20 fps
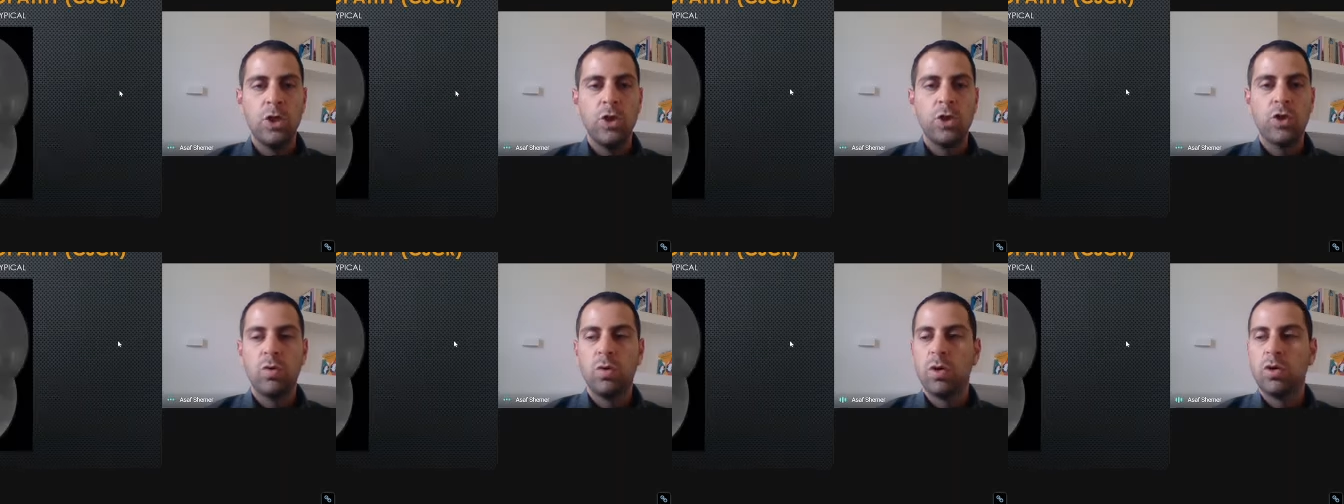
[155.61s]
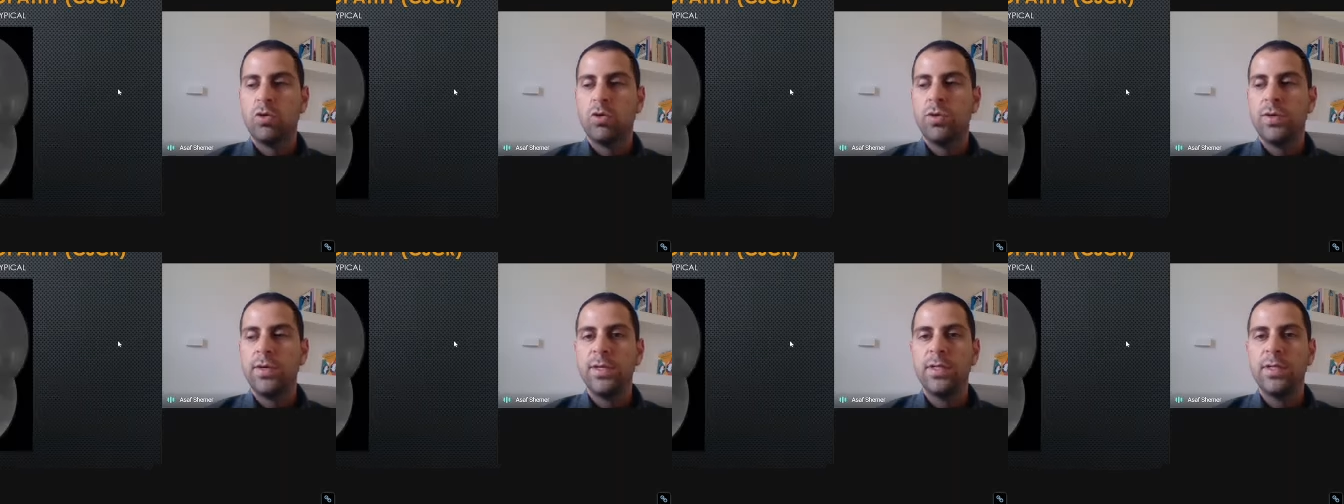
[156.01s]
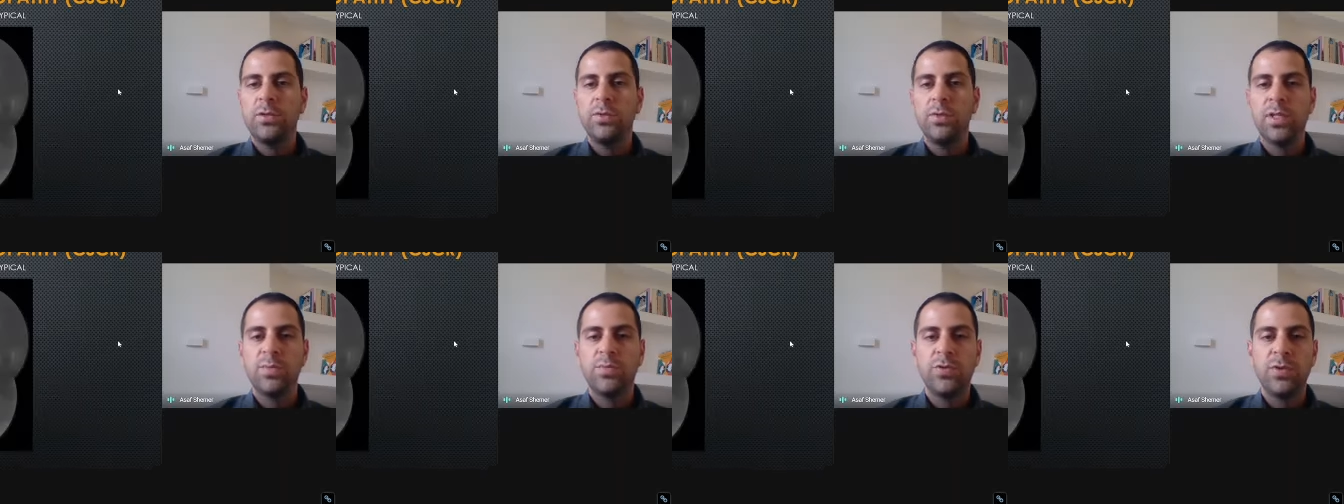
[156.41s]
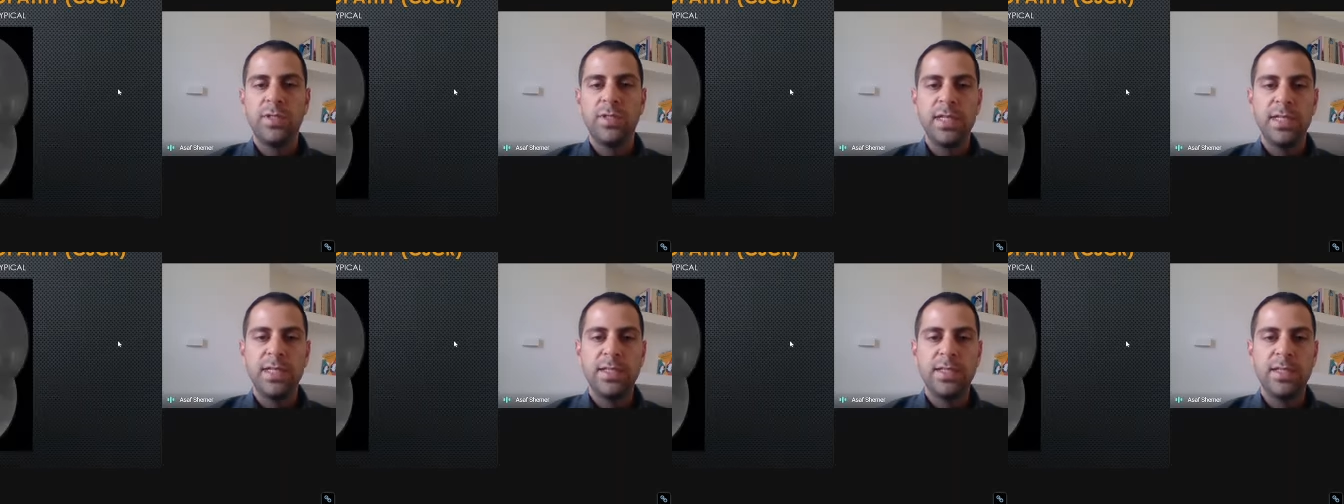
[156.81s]
So according to the
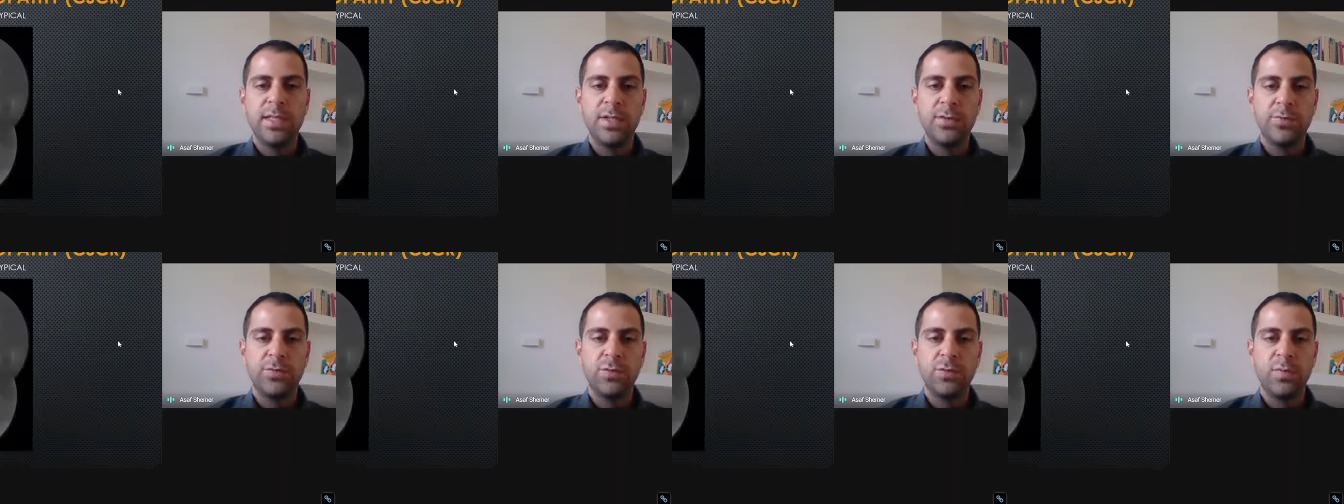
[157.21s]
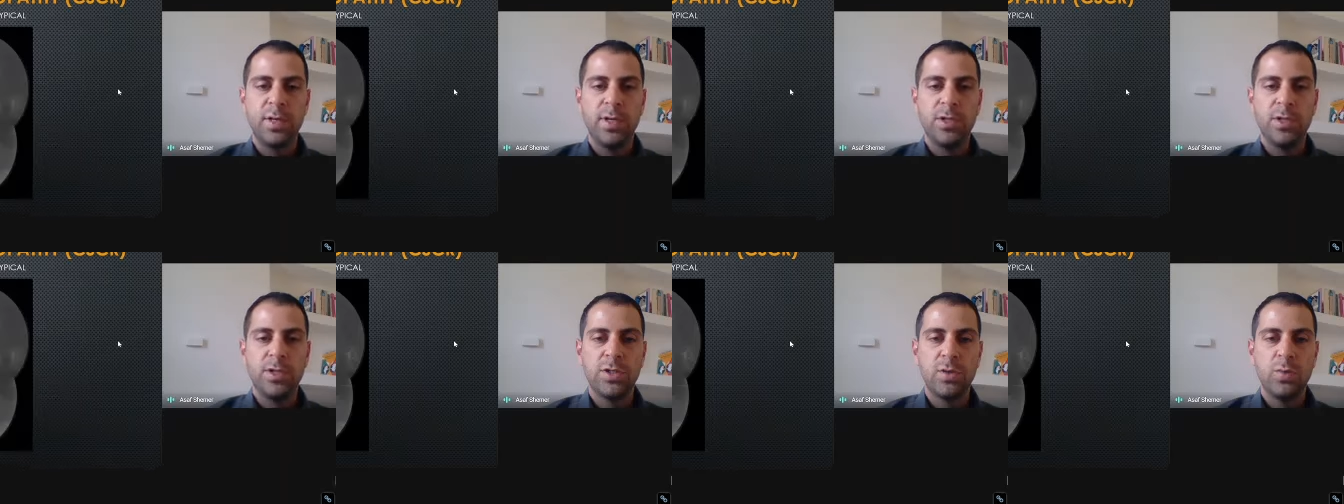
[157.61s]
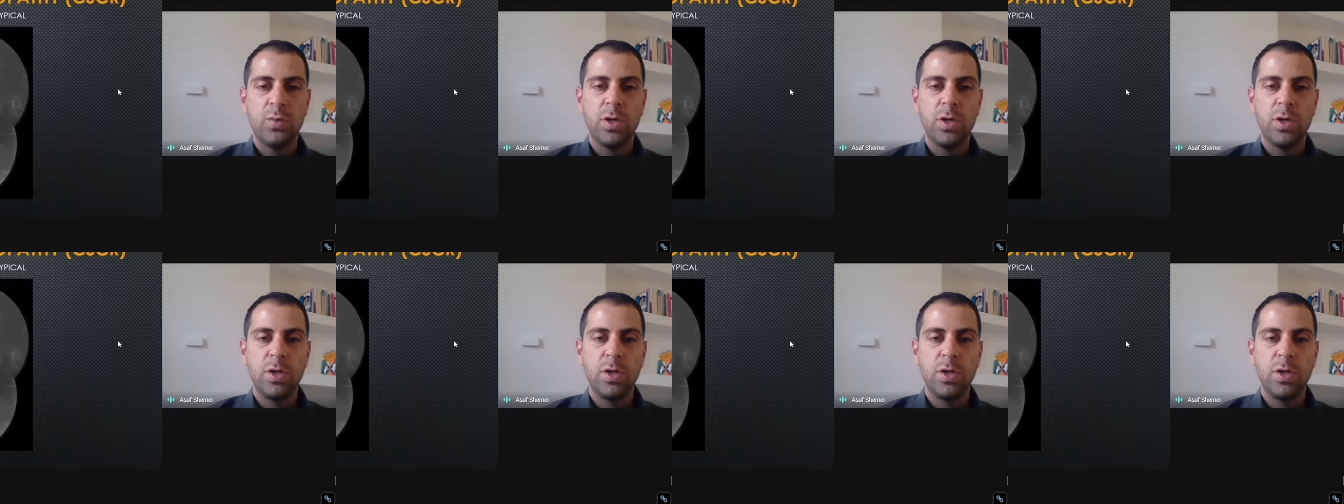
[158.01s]
presented information,